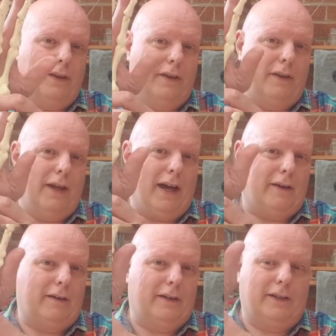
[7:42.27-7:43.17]

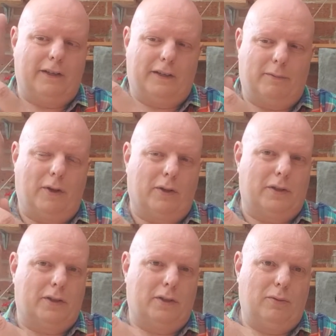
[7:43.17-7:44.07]
we've got the
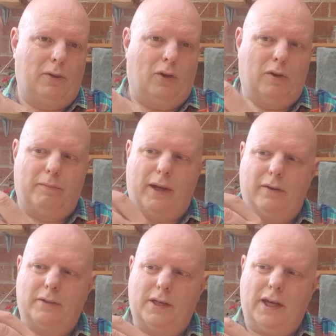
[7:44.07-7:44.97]
two long
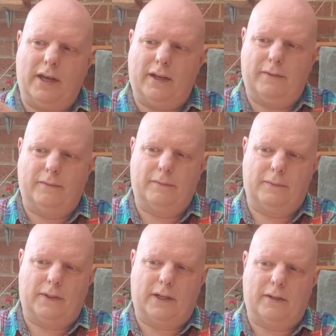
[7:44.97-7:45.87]
bones here.
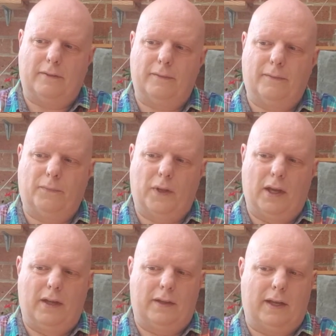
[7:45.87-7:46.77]
So
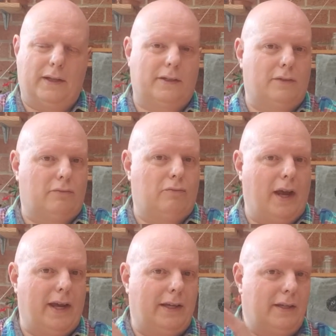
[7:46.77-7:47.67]
that's the
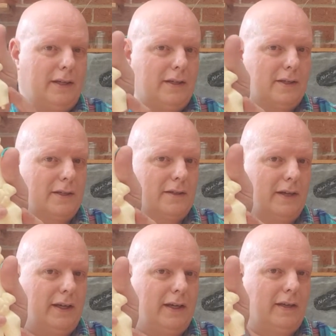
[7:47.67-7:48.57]
radius
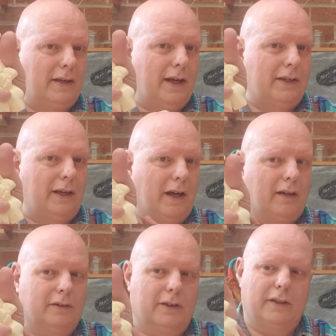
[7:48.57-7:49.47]
here and the
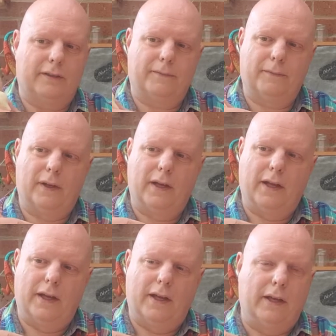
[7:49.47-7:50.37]
ulna.
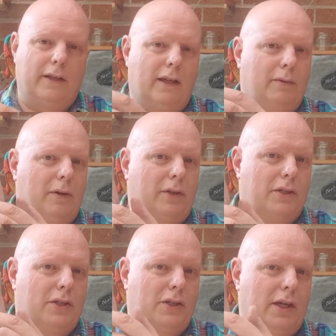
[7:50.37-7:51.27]
Then we've got a
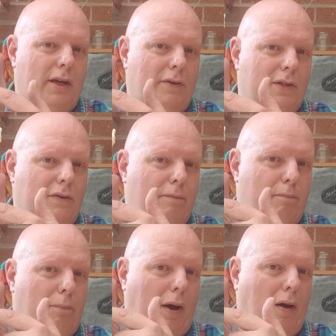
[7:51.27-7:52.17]
series of
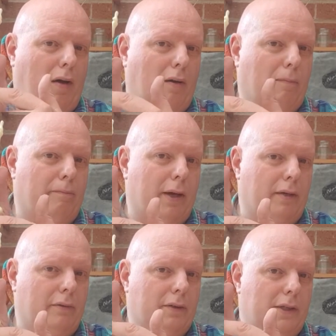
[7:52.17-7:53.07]
palm
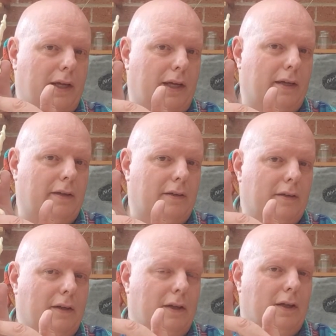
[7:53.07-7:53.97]
bones here,
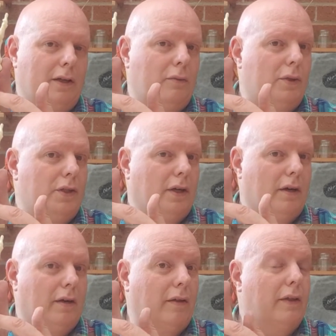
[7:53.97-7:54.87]
which
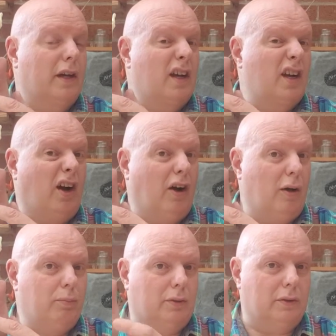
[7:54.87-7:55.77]
are the
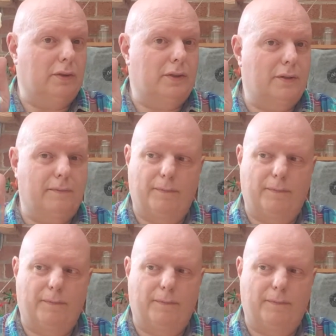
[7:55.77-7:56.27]
carpals.